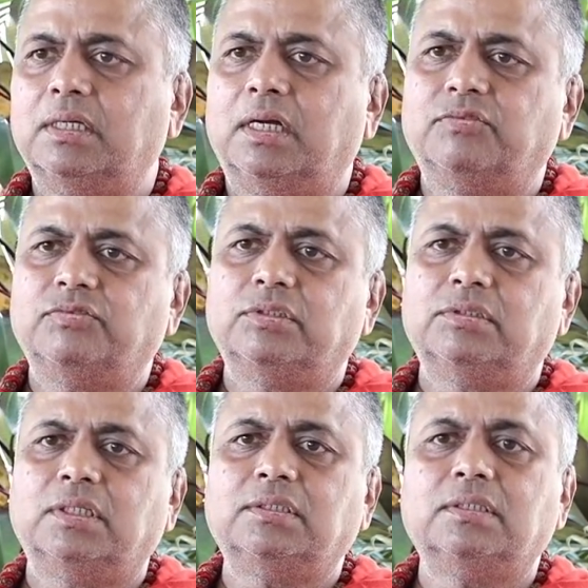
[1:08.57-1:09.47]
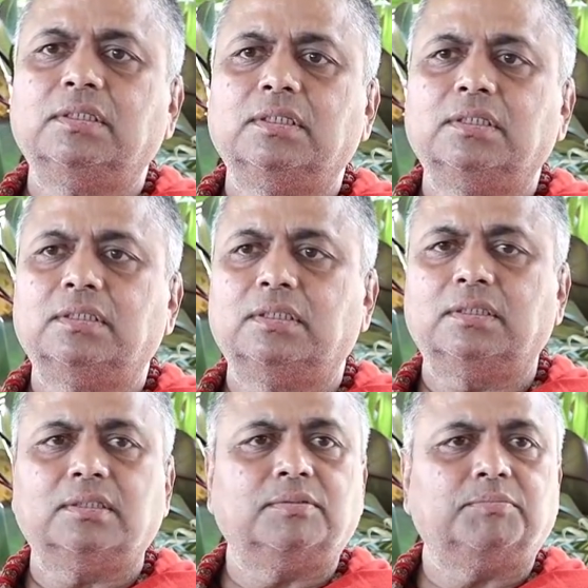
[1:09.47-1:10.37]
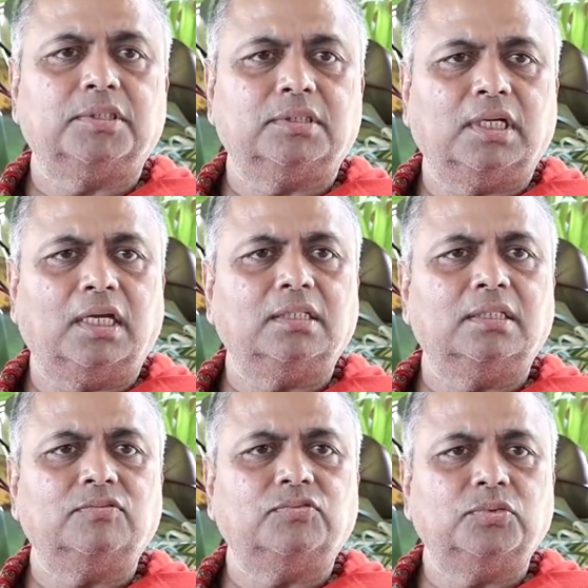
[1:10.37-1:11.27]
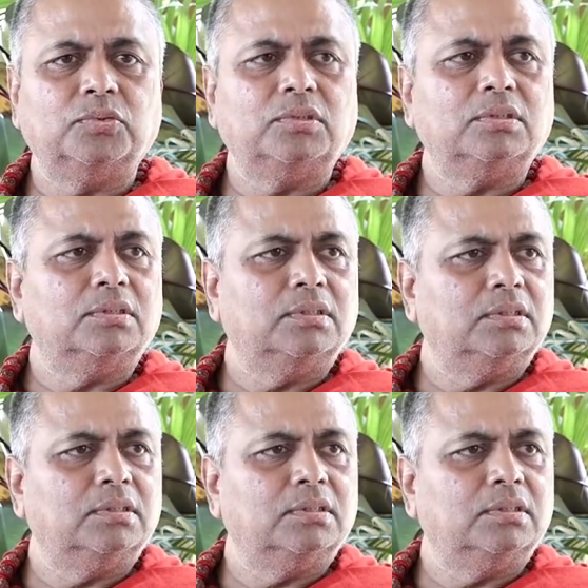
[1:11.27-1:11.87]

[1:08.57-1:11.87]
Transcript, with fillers: After satsang is the prasad, the food,